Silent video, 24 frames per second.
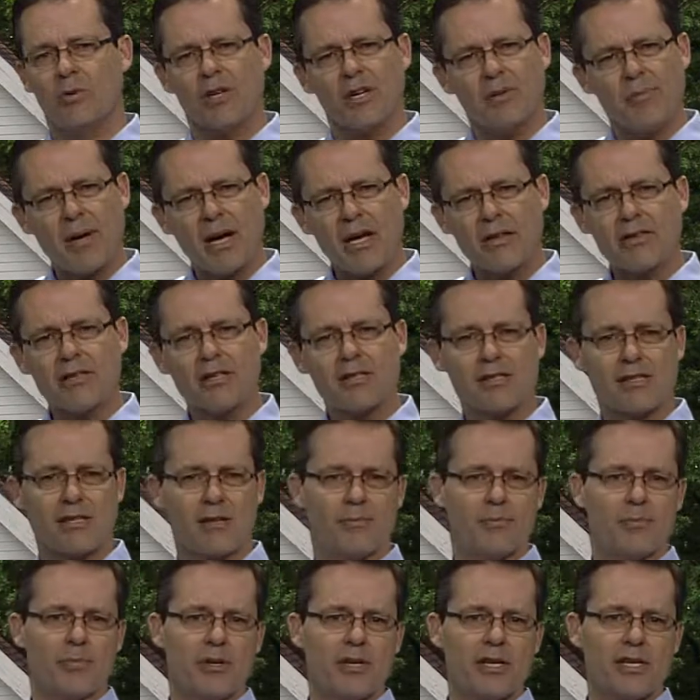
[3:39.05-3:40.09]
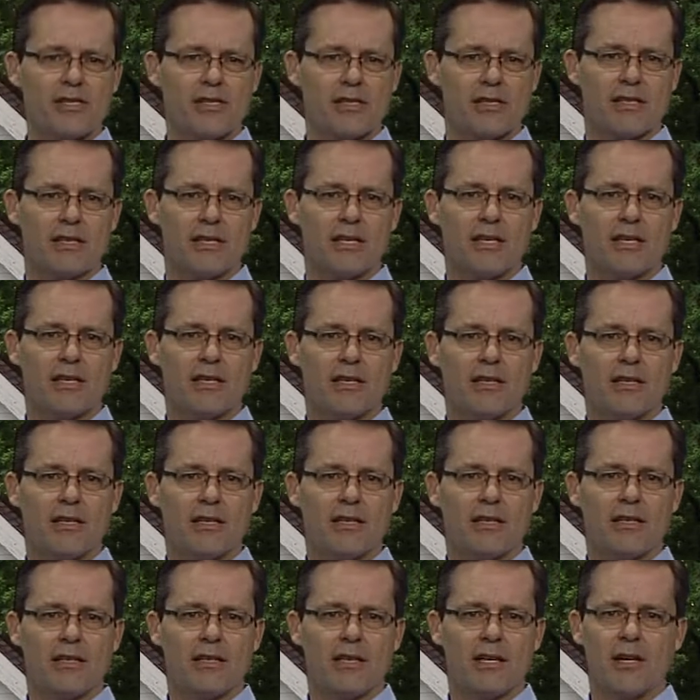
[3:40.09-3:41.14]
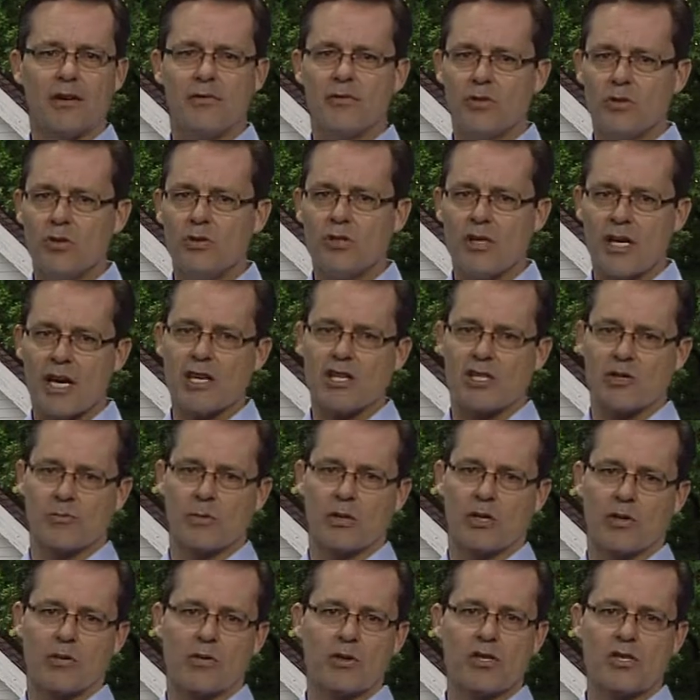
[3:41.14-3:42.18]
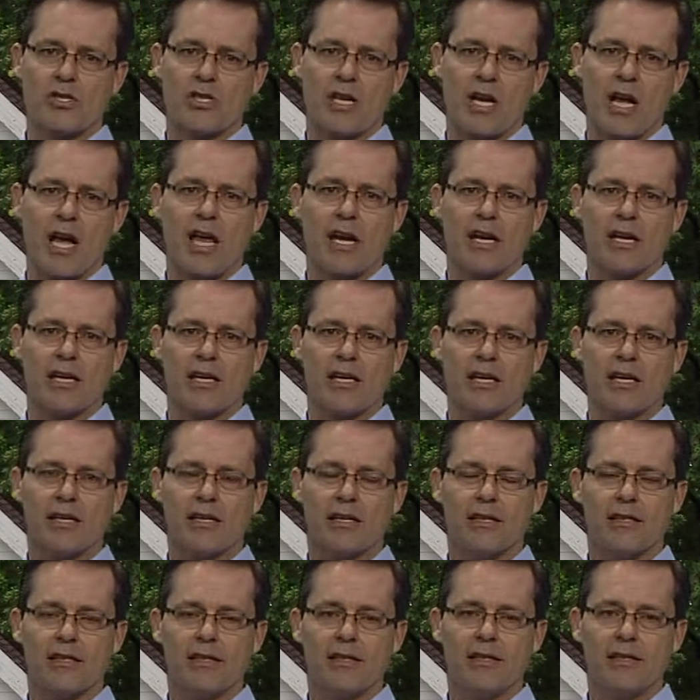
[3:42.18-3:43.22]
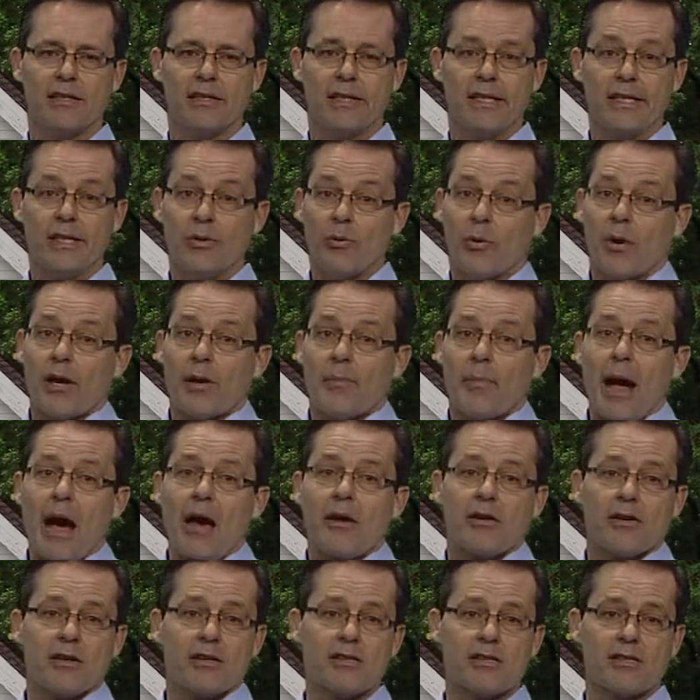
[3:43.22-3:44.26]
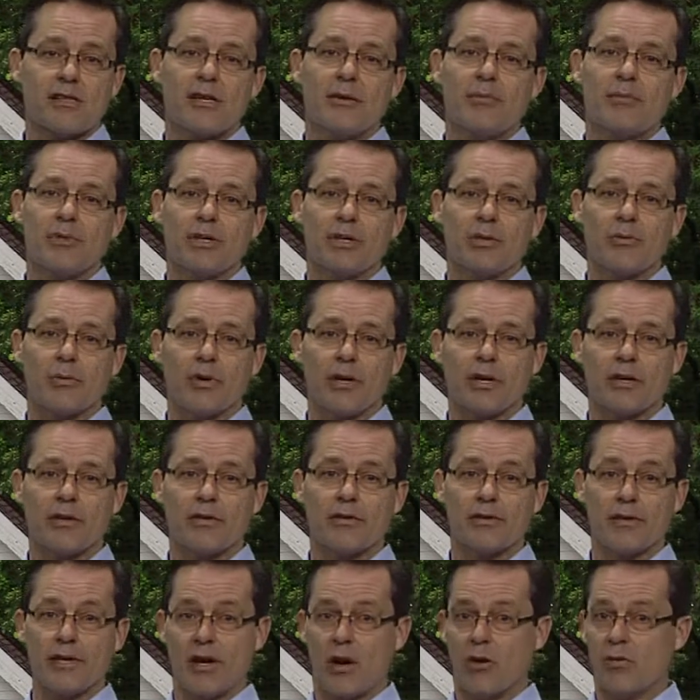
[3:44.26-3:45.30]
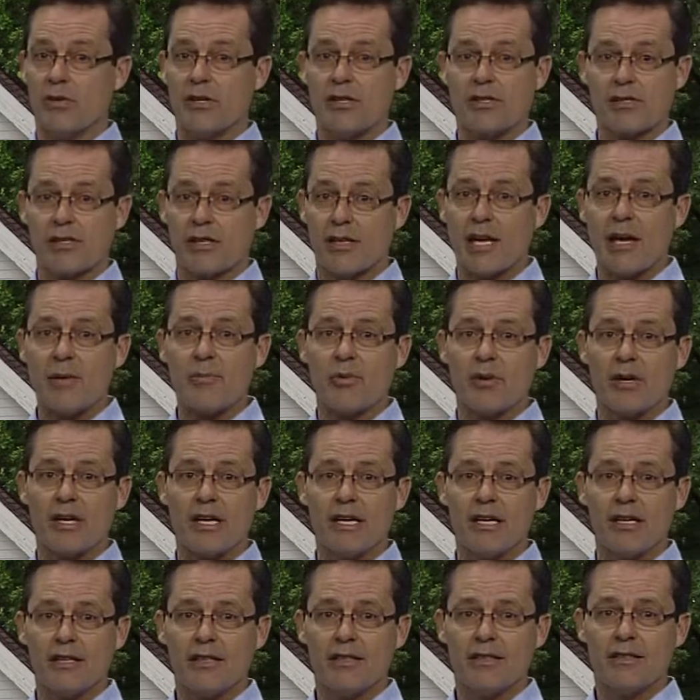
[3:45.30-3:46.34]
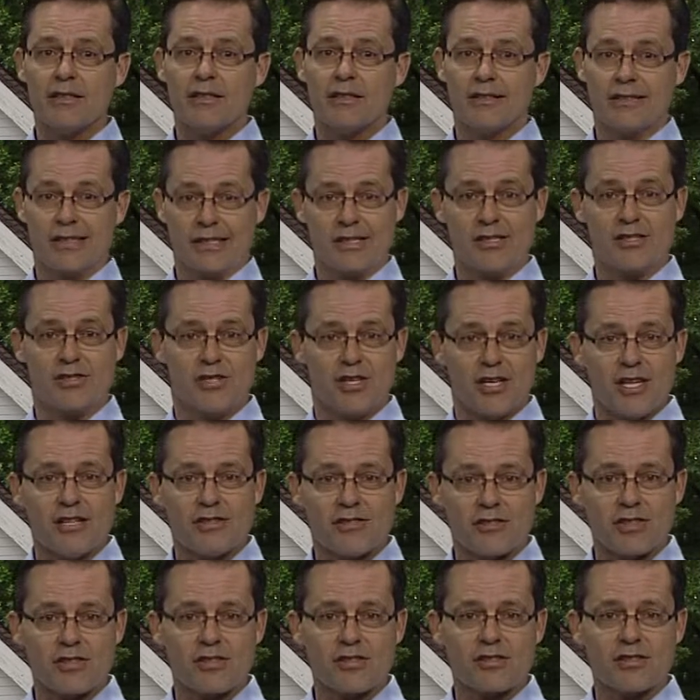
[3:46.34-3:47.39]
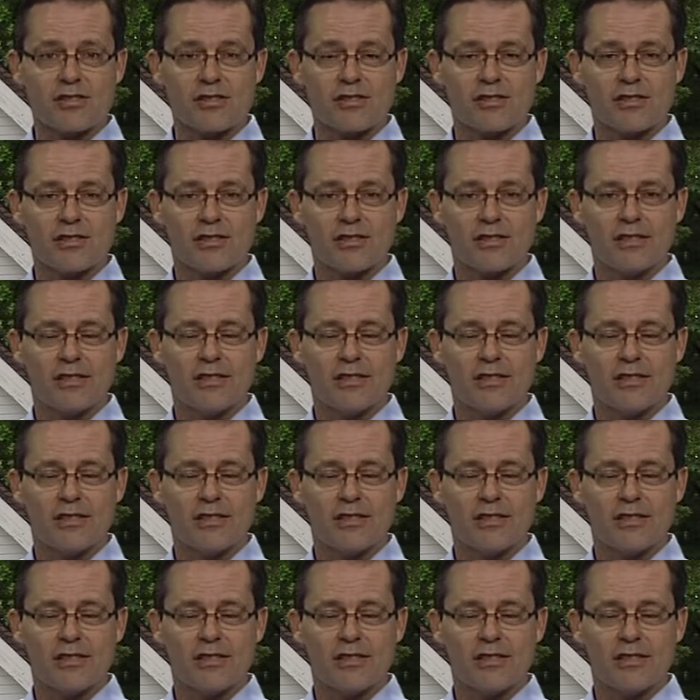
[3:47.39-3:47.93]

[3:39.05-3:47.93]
What about the simplicity of New Testament Christianity? What about an assembly where the only celebrity is Jesus?